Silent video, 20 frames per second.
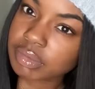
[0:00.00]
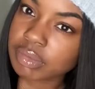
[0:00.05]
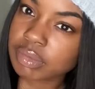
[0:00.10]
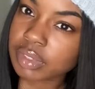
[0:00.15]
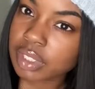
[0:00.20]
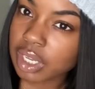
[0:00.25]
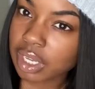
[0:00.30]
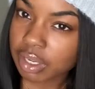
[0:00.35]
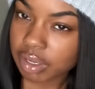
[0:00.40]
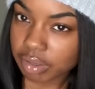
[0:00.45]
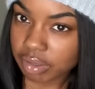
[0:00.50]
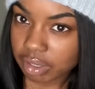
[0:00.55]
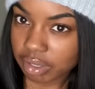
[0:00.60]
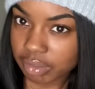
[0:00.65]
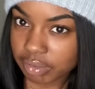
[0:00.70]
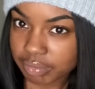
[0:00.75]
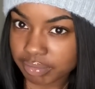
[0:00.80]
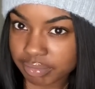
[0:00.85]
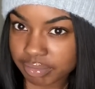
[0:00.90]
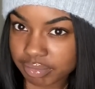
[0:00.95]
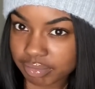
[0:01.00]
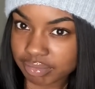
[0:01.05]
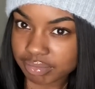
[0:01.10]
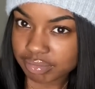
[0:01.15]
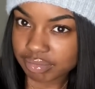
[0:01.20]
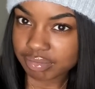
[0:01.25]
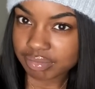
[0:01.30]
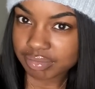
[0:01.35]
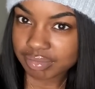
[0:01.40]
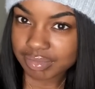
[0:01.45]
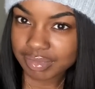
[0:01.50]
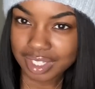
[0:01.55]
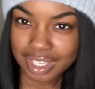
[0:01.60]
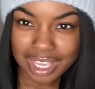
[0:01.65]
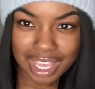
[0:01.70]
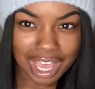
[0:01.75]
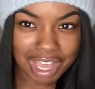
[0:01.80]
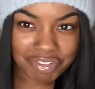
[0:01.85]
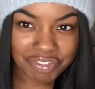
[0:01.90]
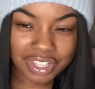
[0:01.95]
I don't know.
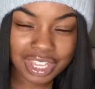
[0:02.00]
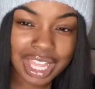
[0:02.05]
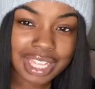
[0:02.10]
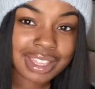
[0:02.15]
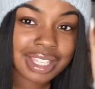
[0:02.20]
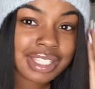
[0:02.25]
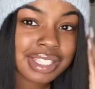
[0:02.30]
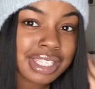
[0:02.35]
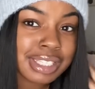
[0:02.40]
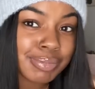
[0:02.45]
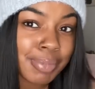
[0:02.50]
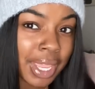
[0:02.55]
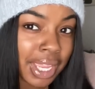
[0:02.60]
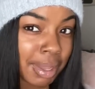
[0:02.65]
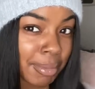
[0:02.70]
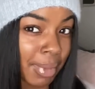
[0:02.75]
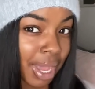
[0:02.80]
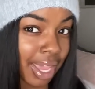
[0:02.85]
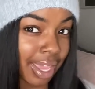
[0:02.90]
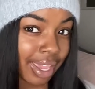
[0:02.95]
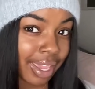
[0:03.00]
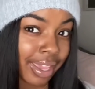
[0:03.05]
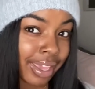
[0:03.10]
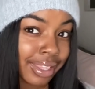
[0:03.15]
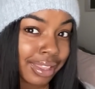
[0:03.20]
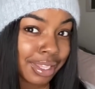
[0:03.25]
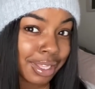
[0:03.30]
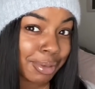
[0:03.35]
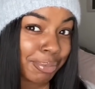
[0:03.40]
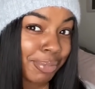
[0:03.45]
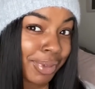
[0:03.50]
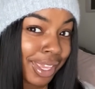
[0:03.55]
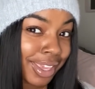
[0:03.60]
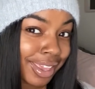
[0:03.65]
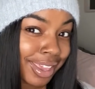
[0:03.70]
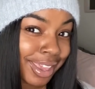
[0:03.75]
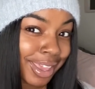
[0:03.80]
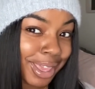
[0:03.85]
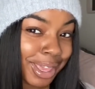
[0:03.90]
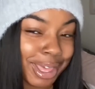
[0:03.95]
I feel like this is making my head look
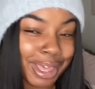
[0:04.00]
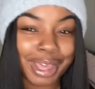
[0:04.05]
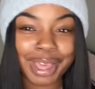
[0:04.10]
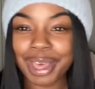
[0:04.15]
big,